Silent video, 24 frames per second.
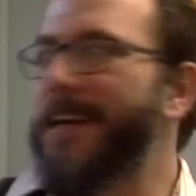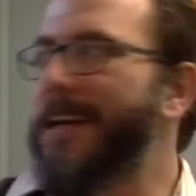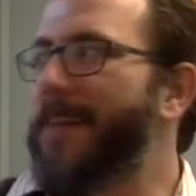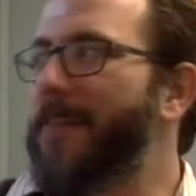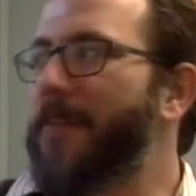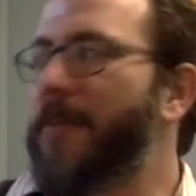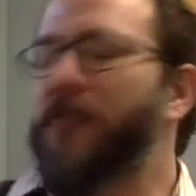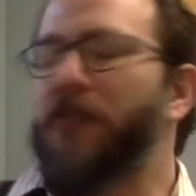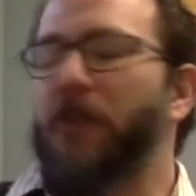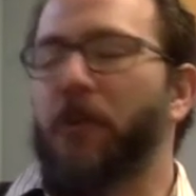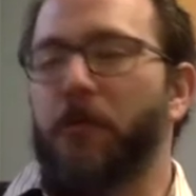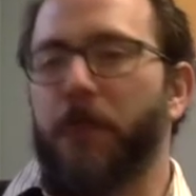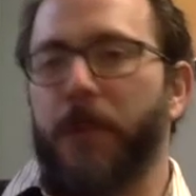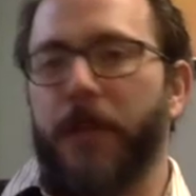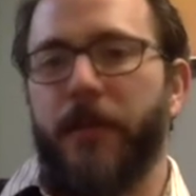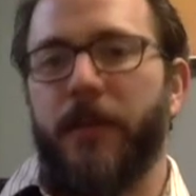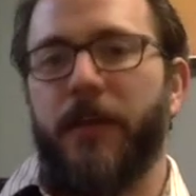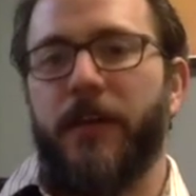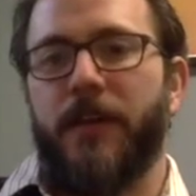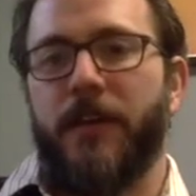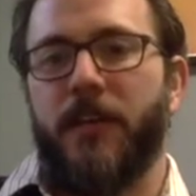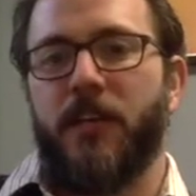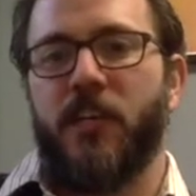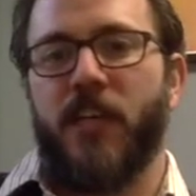there's a really
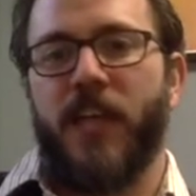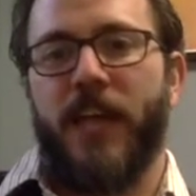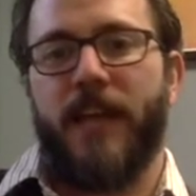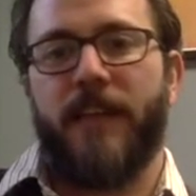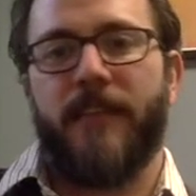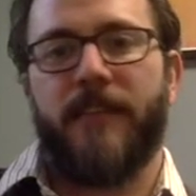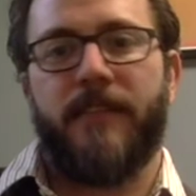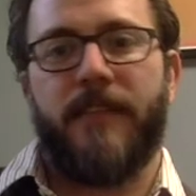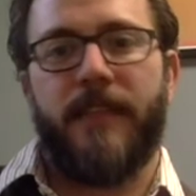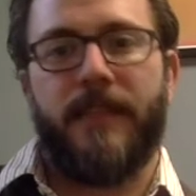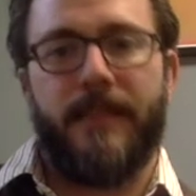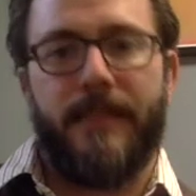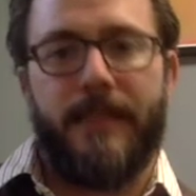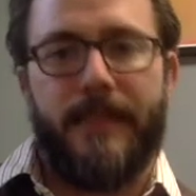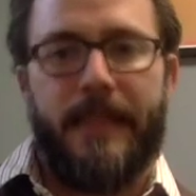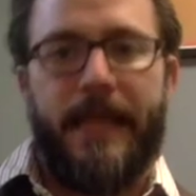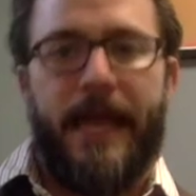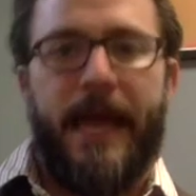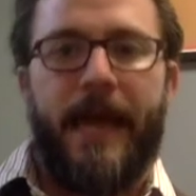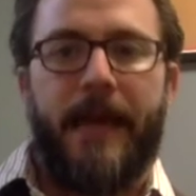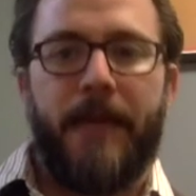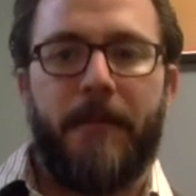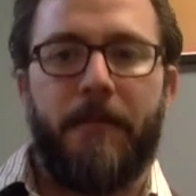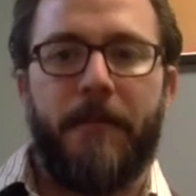good chance that
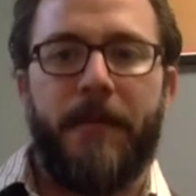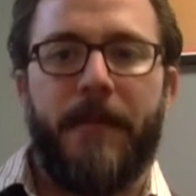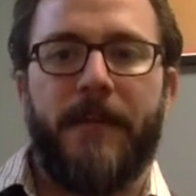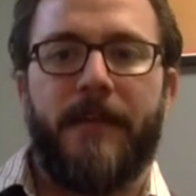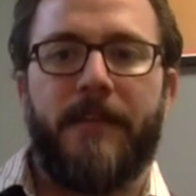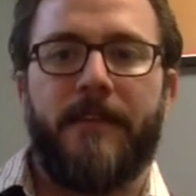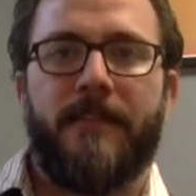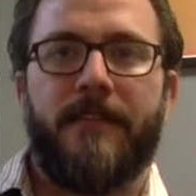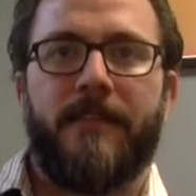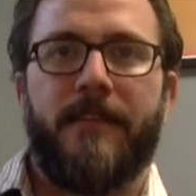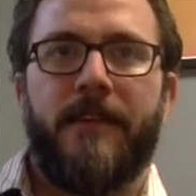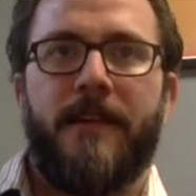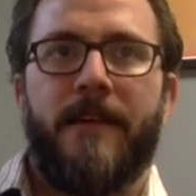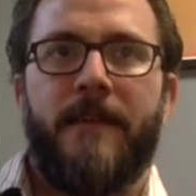that piece